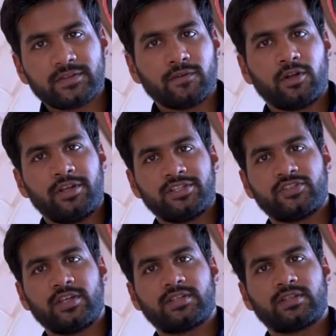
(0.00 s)
for
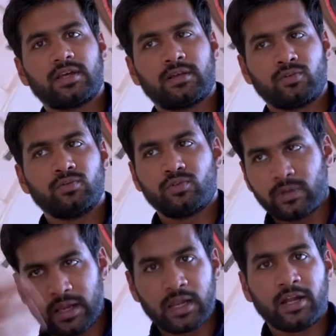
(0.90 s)
distress to
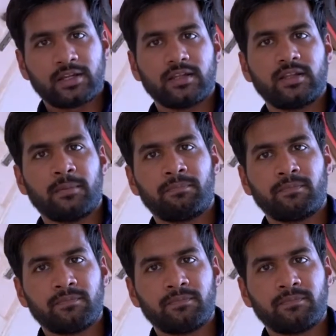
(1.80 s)
alert the